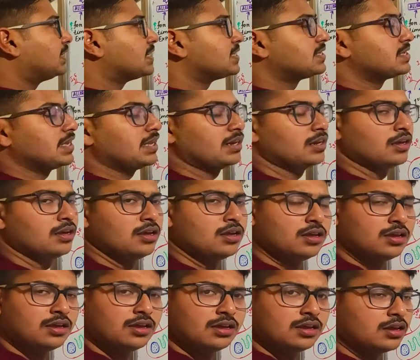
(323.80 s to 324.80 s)
the cell.
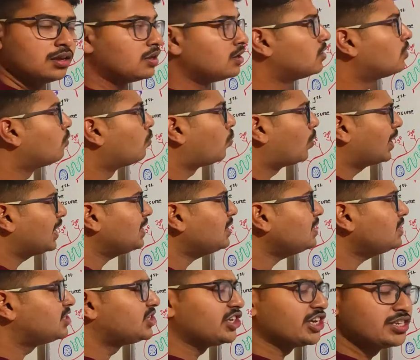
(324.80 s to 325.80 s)
What are
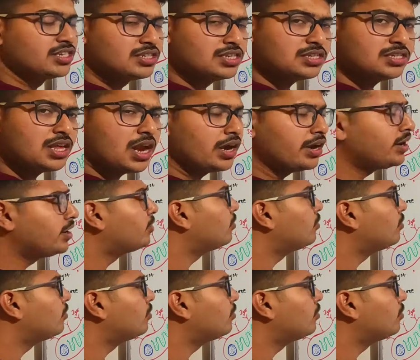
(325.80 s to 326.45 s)
the changes that it